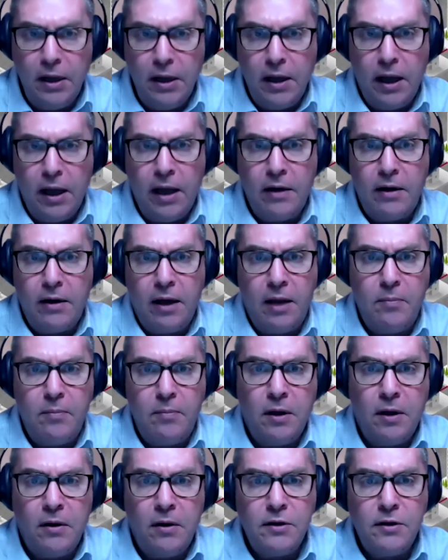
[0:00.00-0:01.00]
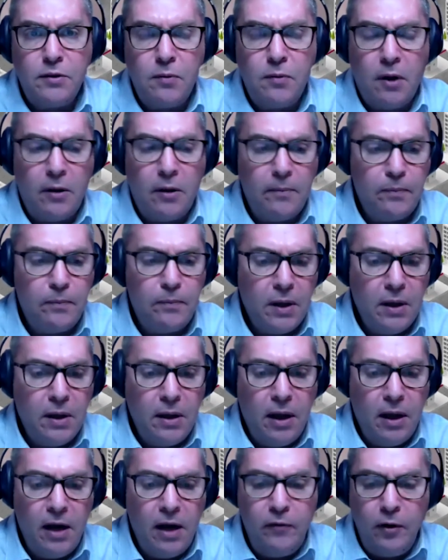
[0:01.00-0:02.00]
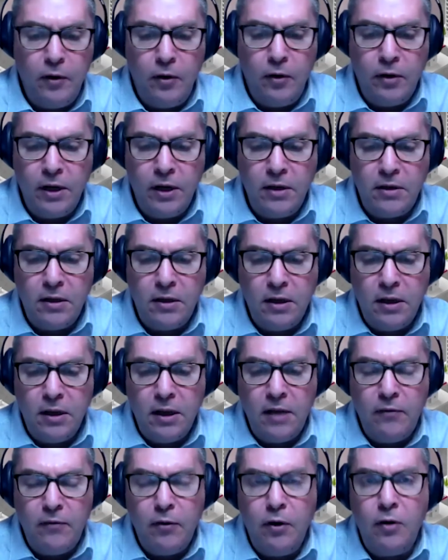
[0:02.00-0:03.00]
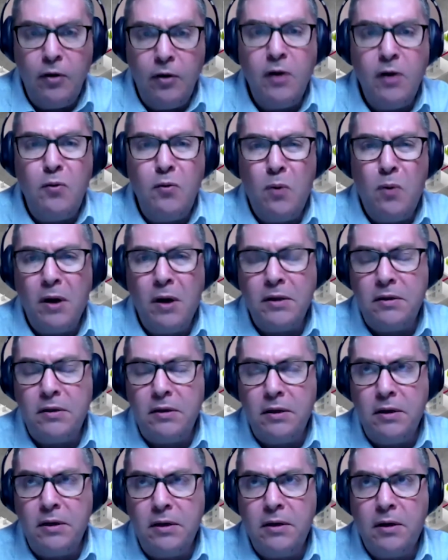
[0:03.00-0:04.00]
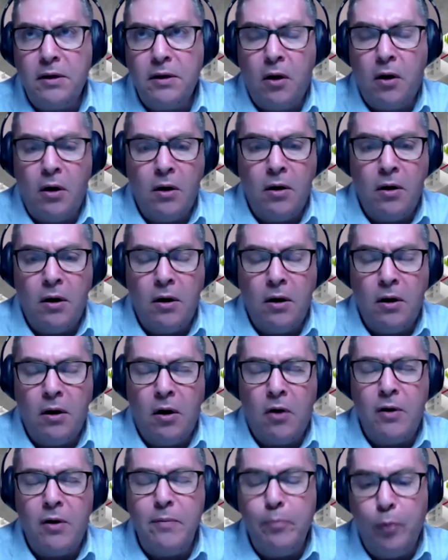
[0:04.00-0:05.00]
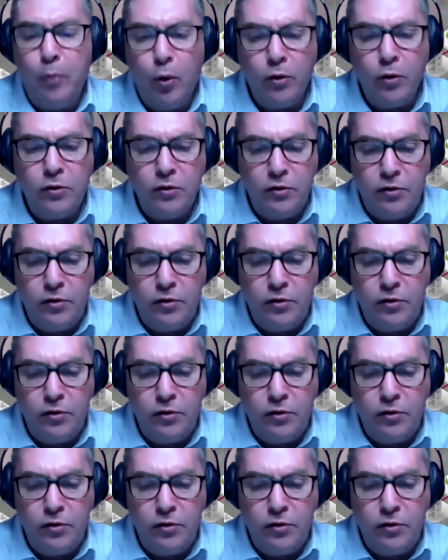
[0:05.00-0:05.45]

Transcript: and Cape Town as well. And if we look at what are important